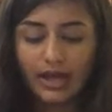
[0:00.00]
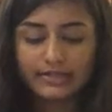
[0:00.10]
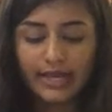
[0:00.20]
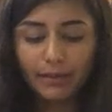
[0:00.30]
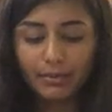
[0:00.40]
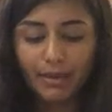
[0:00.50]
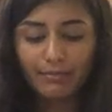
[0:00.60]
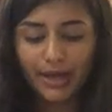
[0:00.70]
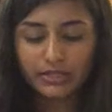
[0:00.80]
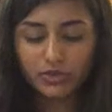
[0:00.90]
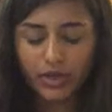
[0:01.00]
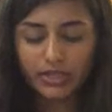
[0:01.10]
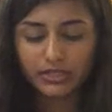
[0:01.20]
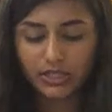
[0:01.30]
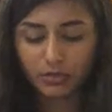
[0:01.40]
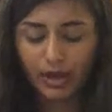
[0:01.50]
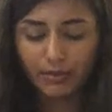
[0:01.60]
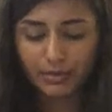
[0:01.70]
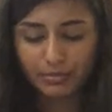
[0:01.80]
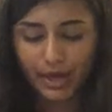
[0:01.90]
I sat up in my bed so I could see
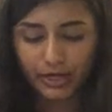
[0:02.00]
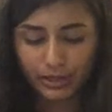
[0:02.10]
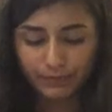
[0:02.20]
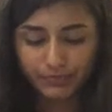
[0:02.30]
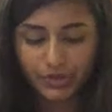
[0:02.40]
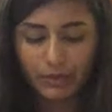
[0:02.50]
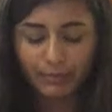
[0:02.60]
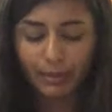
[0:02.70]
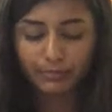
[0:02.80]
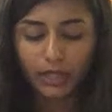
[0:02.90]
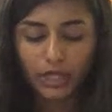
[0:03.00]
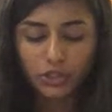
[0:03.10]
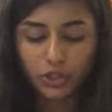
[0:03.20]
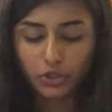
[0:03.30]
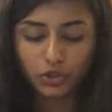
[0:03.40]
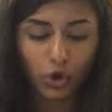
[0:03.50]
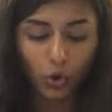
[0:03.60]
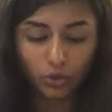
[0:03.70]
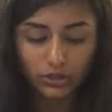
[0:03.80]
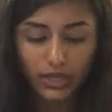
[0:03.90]
around me better. My blood turned
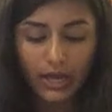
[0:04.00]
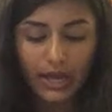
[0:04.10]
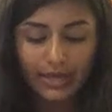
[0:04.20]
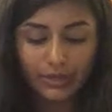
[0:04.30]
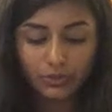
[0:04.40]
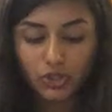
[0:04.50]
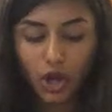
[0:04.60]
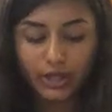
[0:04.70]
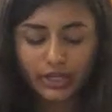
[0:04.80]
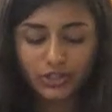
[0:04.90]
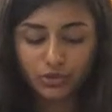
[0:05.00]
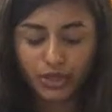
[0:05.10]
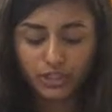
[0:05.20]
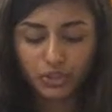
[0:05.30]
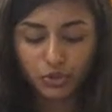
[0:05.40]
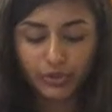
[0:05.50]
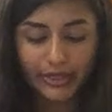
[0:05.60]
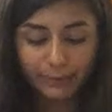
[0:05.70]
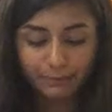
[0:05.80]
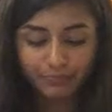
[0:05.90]
cold, and it was all I could do not to
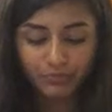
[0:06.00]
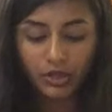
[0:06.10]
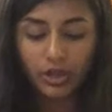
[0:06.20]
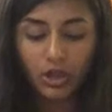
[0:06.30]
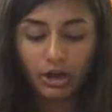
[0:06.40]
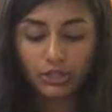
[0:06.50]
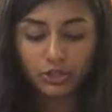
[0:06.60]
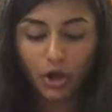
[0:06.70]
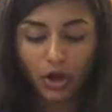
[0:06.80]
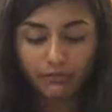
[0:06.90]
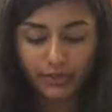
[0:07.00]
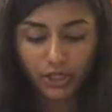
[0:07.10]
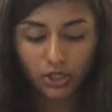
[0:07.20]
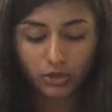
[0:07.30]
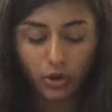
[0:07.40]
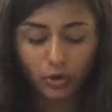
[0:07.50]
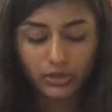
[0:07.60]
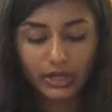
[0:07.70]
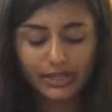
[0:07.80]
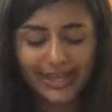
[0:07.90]
scream. A tall figure,
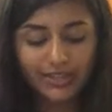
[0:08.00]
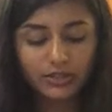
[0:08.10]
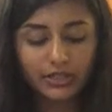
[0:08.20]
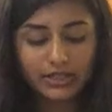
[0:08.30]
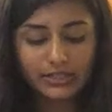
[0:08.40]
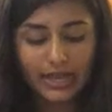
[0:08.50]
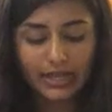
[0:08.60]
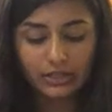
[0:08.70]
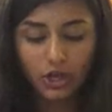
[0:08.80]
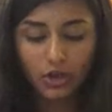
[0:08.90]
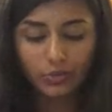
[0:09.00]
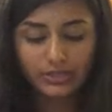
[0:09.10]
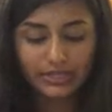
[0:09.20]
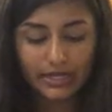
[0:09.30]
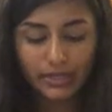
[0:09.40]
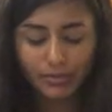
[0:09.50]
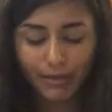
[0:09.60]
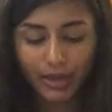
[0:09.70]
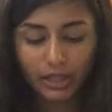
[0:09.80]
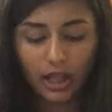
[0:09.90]
holding a candle in its hand, was standing
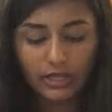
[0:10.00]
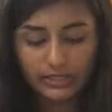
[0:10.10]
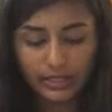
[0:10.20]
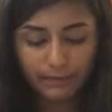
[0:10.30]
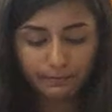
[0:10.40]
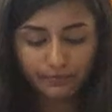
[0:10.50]
by my closet.